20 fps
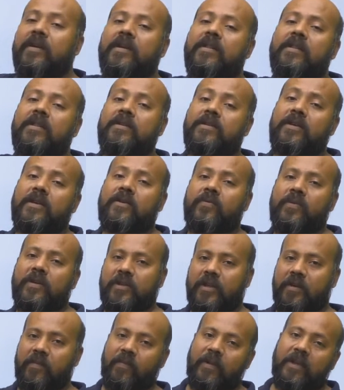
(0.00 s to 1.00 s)
written this
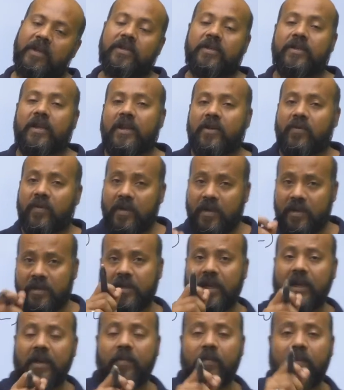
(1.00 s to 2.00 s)
equation. Please try to
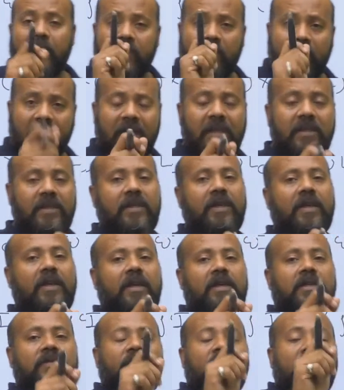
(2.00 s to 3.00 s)
understand. Be very
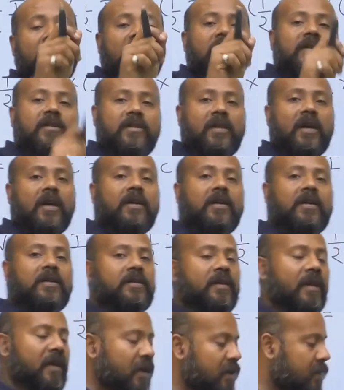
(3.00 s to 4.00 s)
serious for next
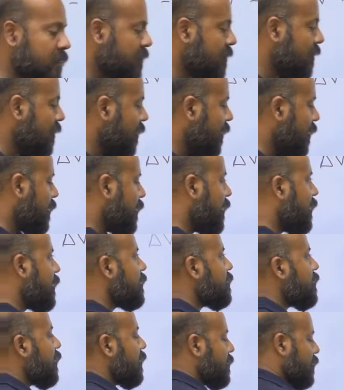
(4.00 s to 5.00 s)
30 seconds.
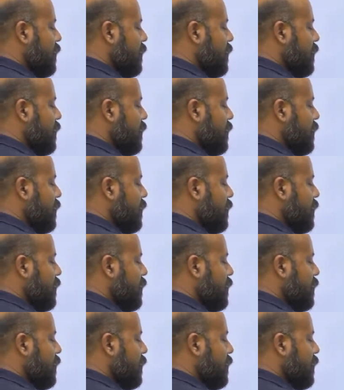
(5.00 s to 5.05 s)
It is